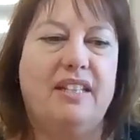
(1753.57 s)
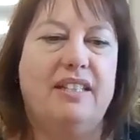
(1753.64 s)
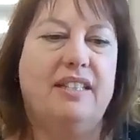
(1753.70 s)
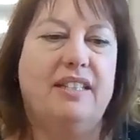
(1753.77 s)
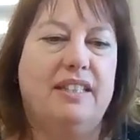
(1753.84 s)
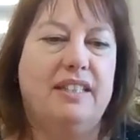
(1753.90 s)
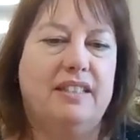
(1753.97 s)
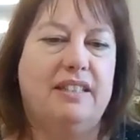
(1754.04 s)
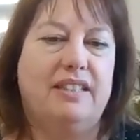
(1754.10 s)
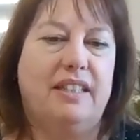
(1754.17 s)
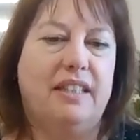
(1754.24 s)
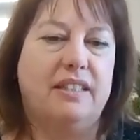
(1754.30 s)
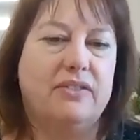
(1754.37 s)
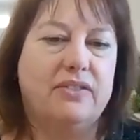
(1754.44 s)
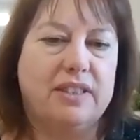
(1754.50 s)
Good
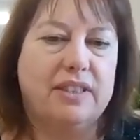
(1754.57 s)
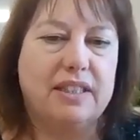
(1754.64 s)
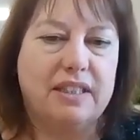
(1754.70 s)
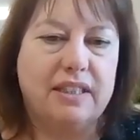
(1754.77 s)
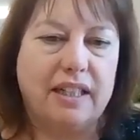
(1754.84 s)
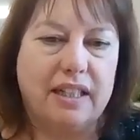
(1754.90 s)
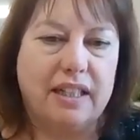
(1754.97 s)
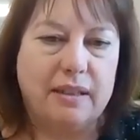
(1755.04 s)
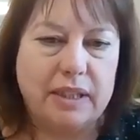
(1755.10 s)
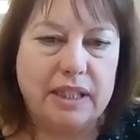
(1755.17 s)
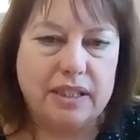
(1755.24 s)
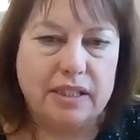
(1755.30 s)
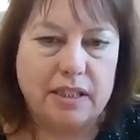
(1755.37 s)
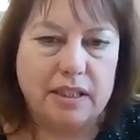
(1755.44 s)
stuff. Okay, I'm going to